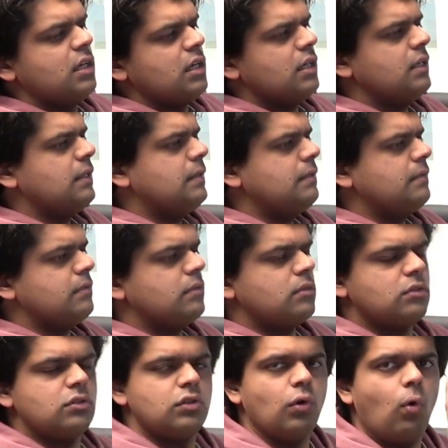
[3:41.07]
The
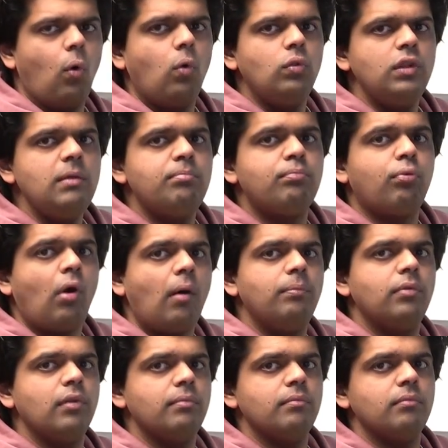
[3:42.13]
only
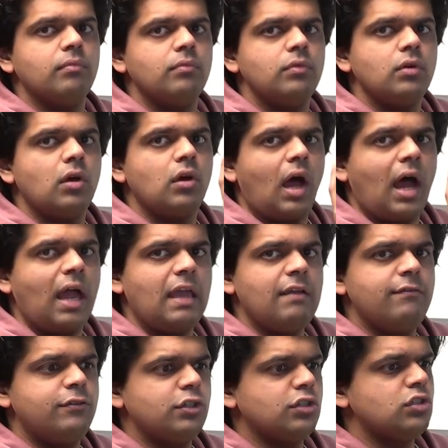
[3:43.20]
problem
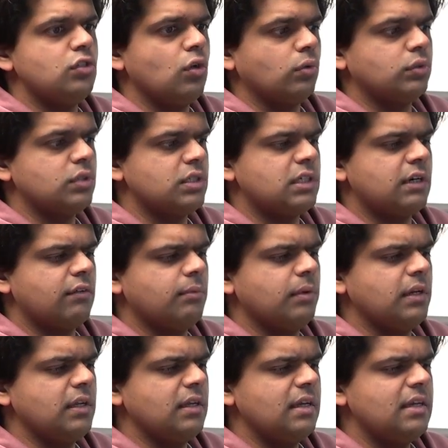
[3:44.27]
I've just noticed,
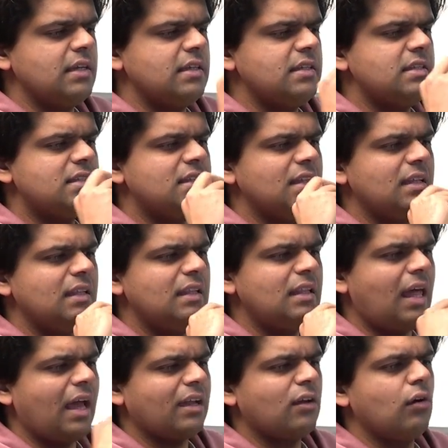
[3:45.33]
everybody, is the
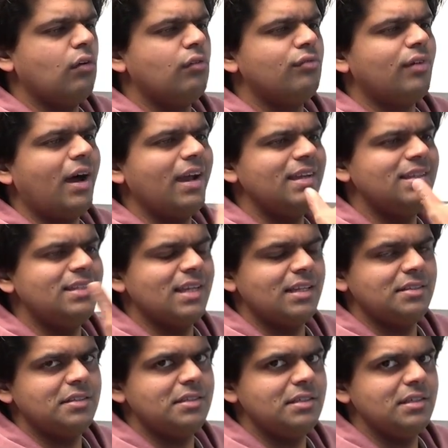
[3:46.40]
lack of
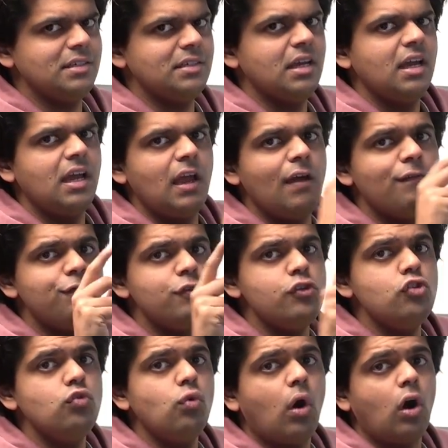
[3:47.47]
identity. If
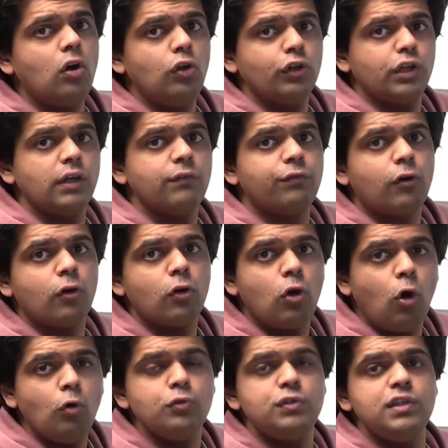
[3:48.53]
you are looking for a
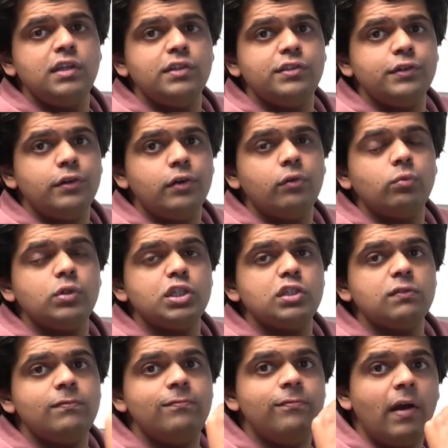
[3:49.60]
cozy interior, which
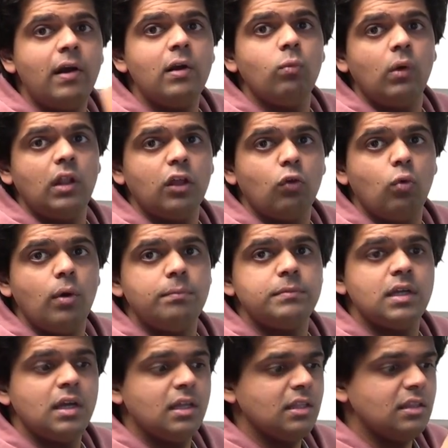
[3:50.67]
is very well
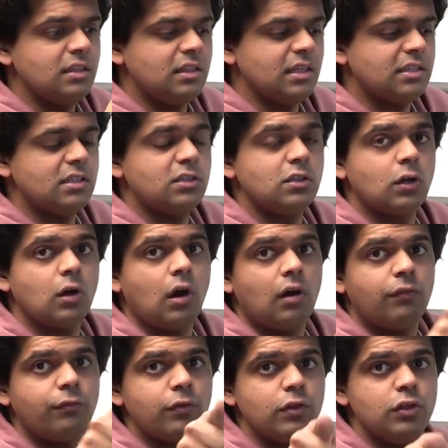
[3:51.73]
equipped, this is the
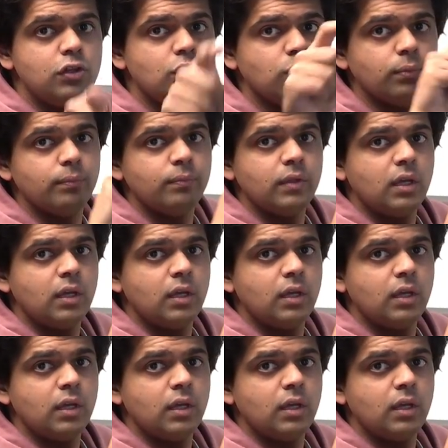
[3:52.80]
car for you.